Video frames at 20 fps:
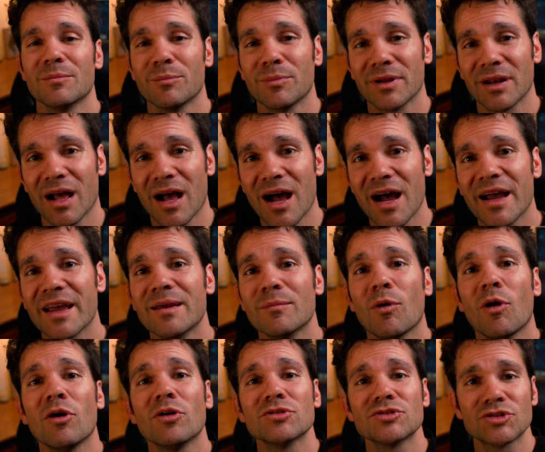But I am
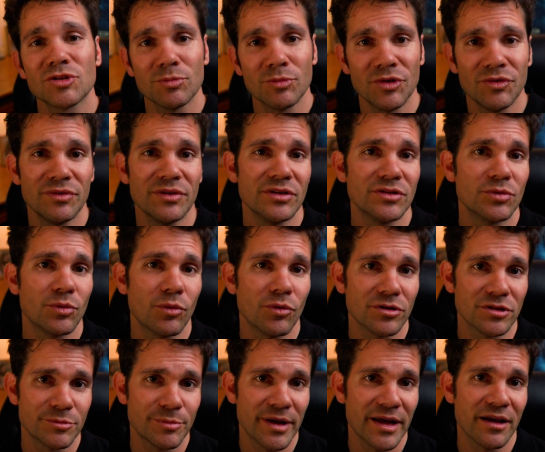also moving
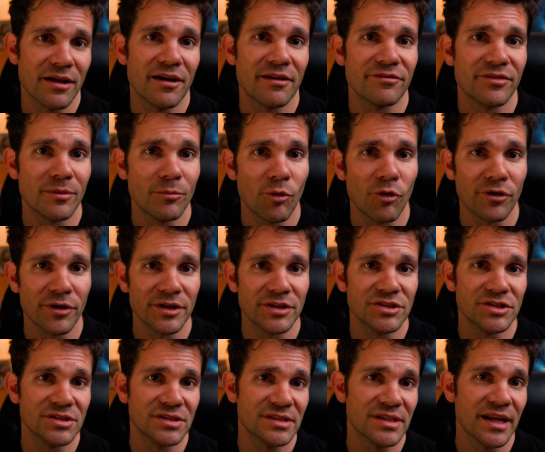towards paying off the mortgage
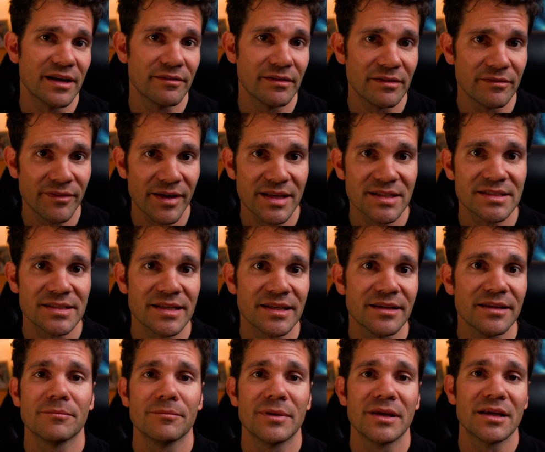instead of
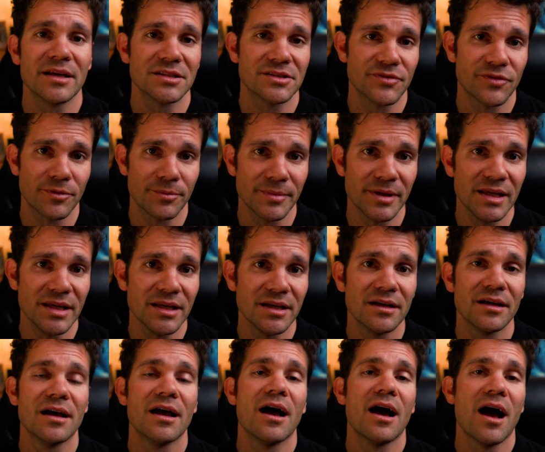investing because for me,
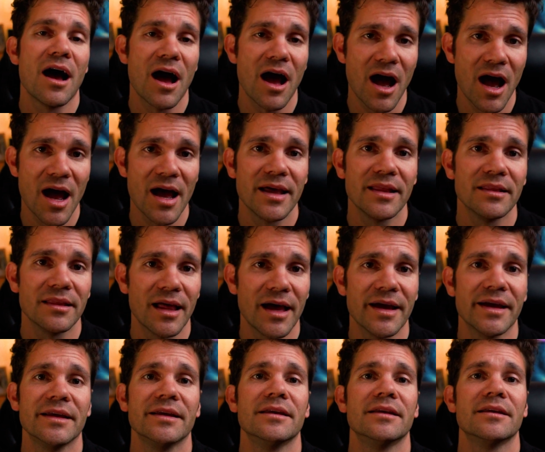I
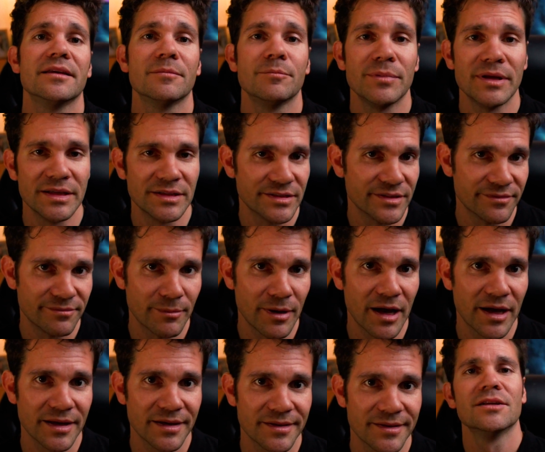like peace of
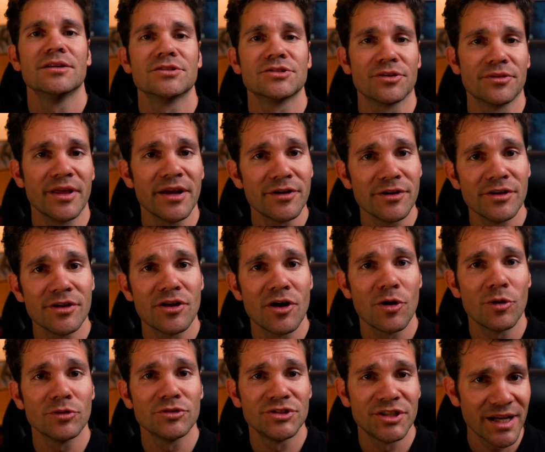mind. So there you
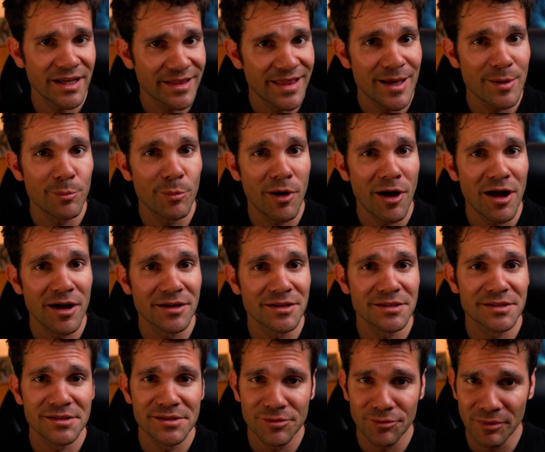go, check that
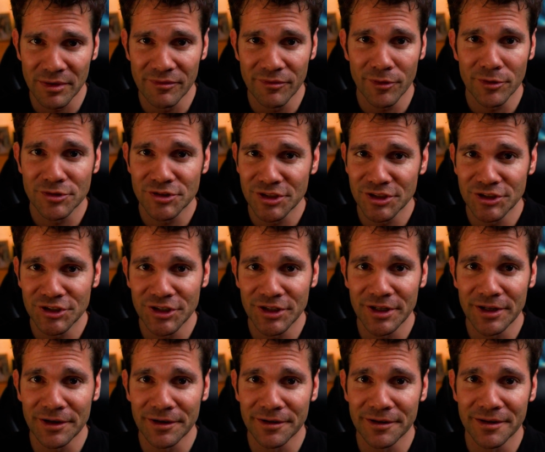box, reverse
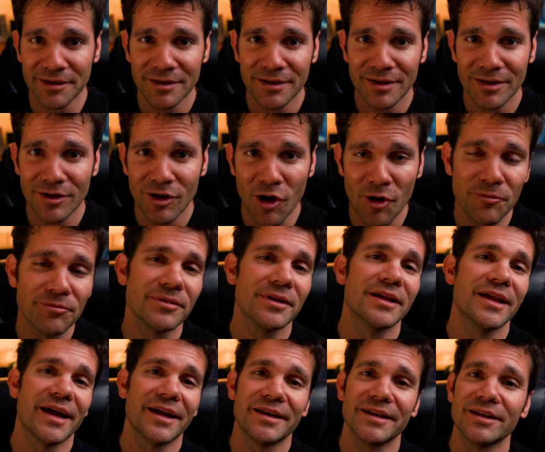engineered.
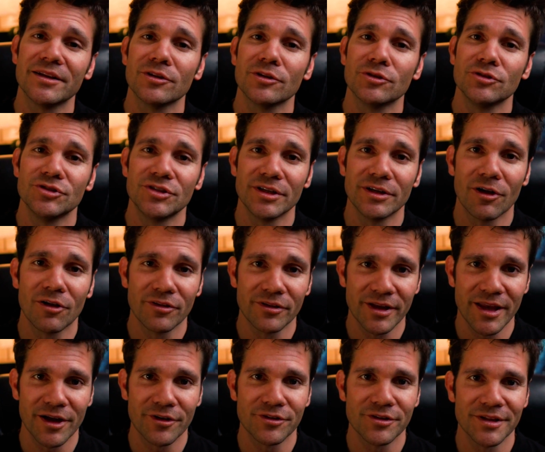Hopefully I didn't lose you in all the
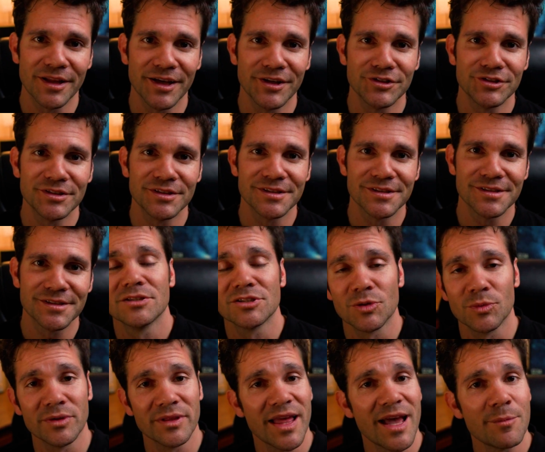calculations.
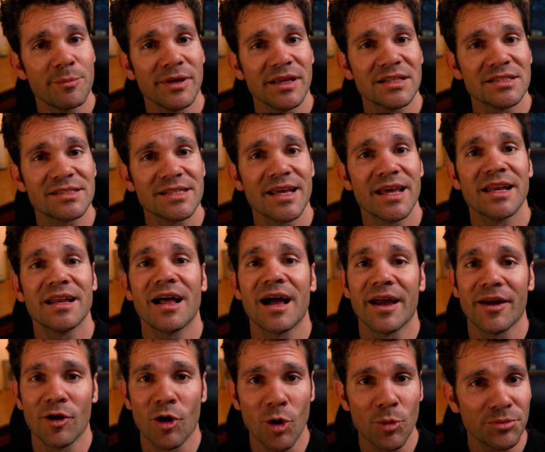So with that being said,
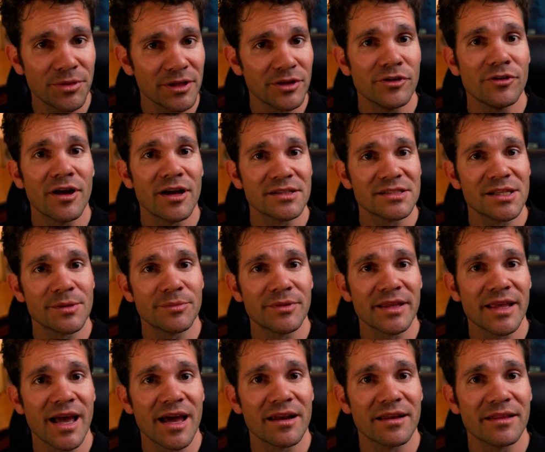I hope that you got
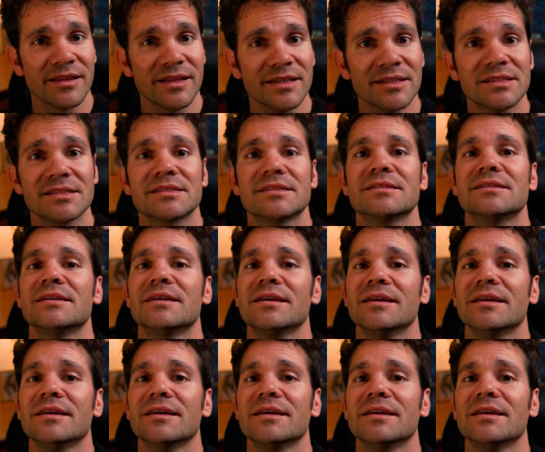something out of this.